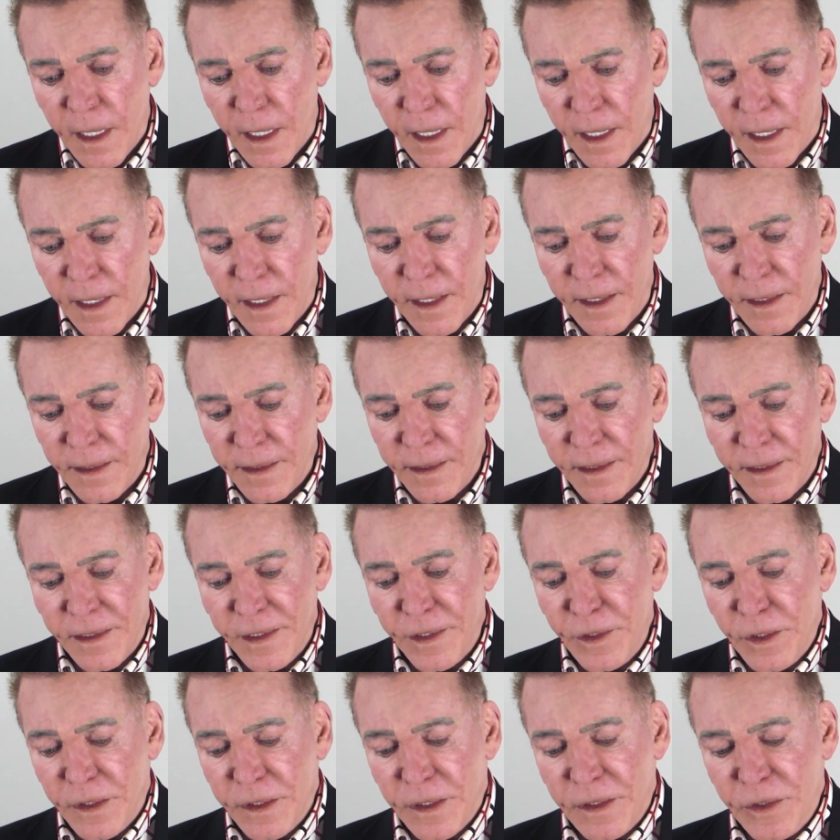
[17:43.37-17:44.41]
Uh,
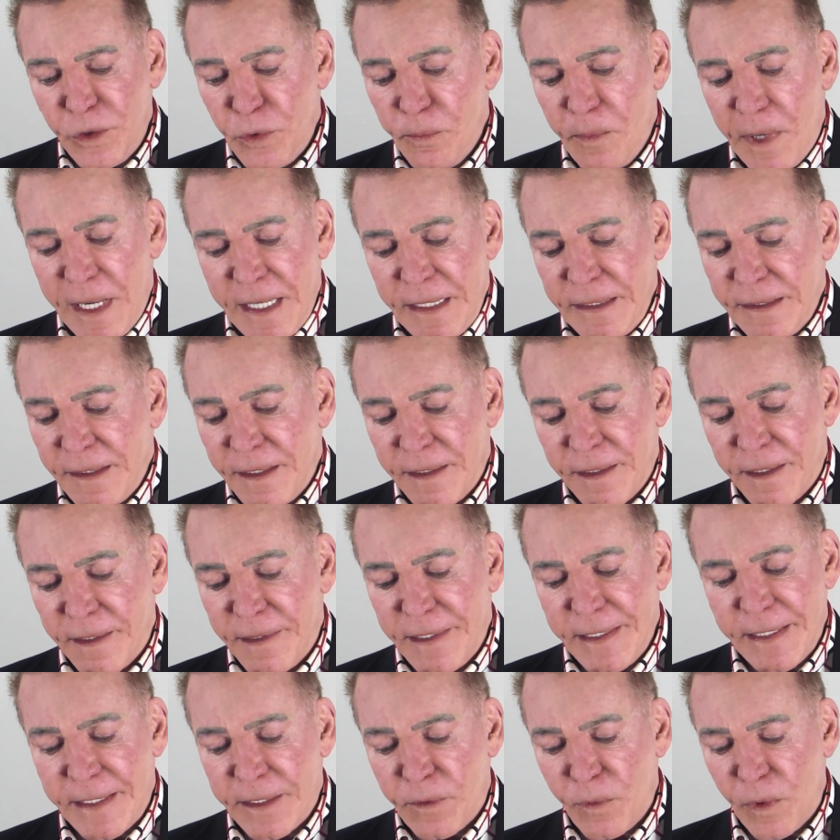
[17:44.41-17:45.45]
you might
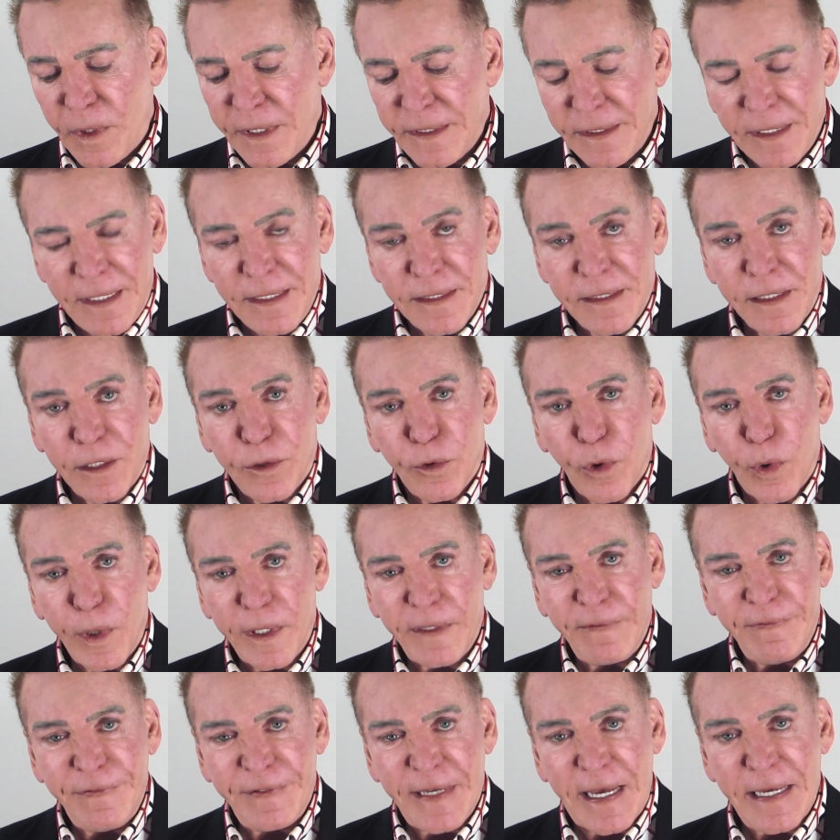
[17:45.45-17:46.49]
think, well, it isn't
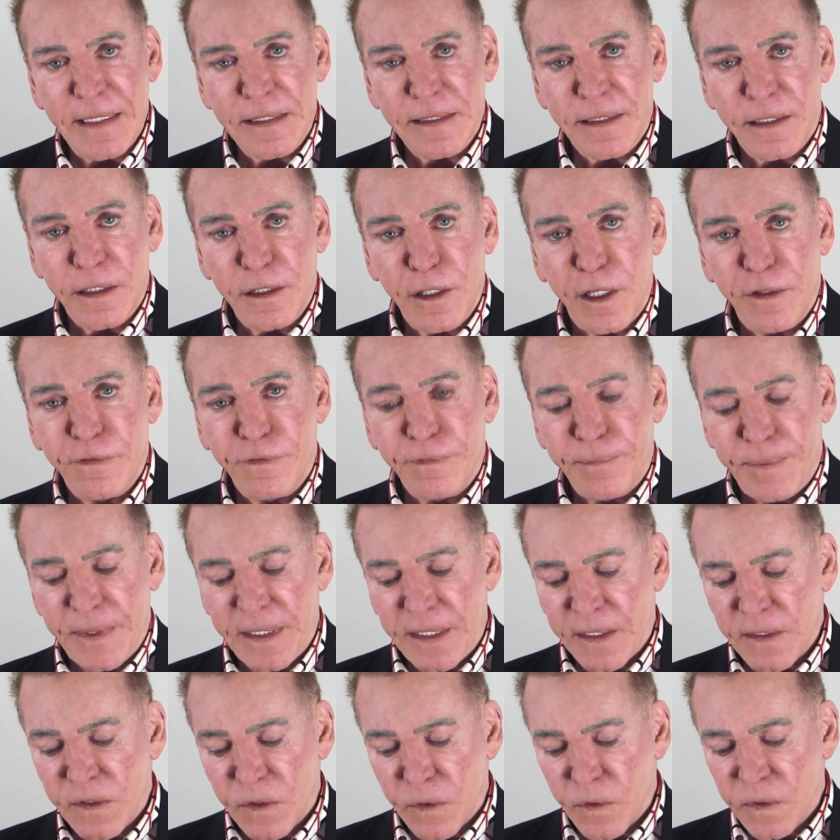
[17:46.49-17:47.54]
growing fast enough
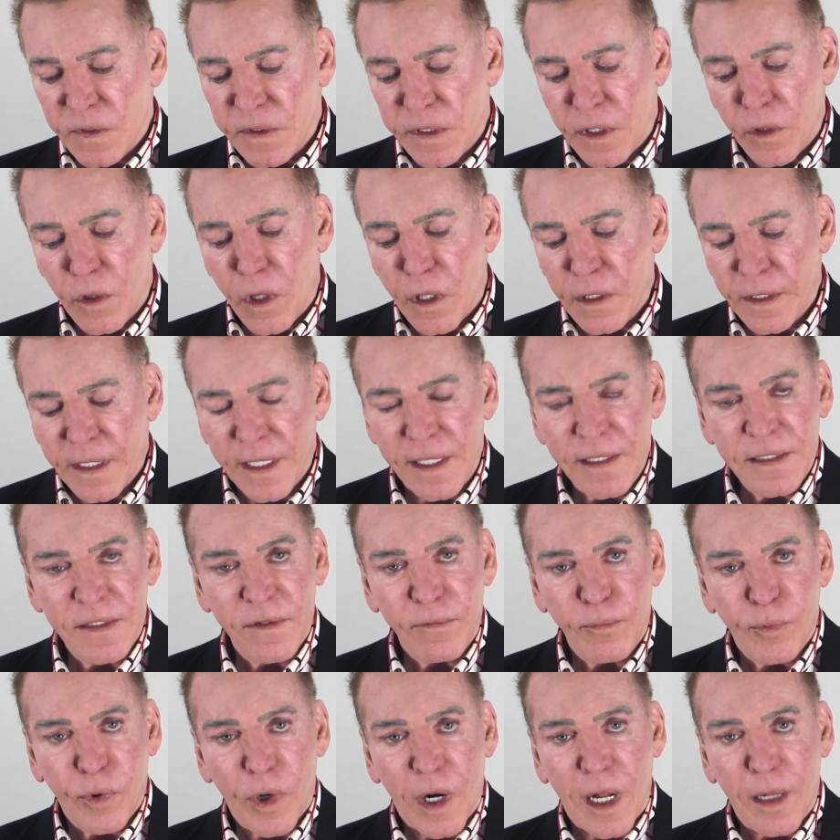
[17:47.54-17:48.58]
because there's still all kinds
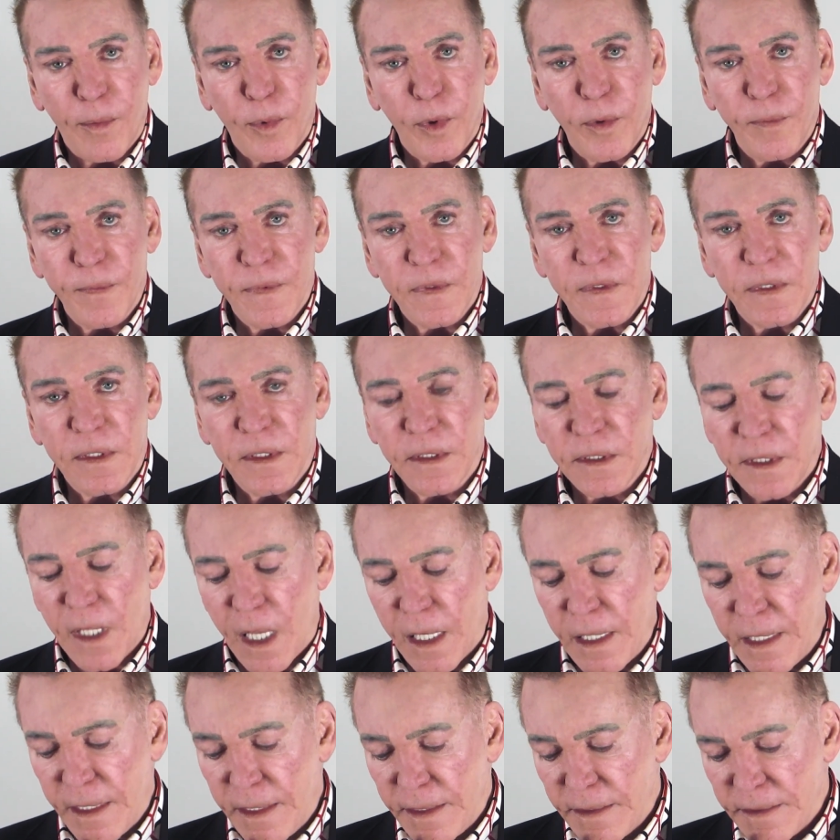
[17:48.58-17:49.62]
of problems
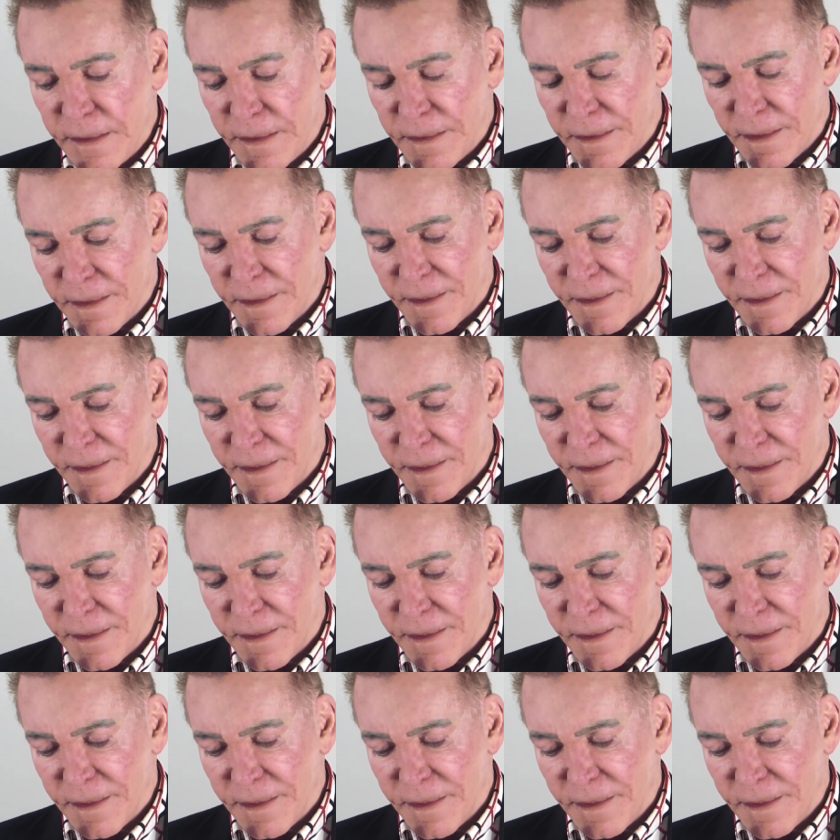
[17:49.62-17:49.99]
uh,